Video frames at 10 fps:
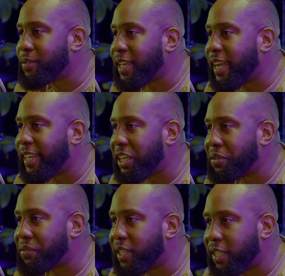getting in your
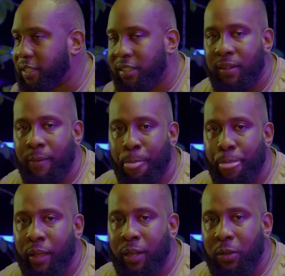feelings.
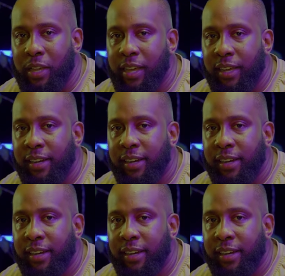Okay?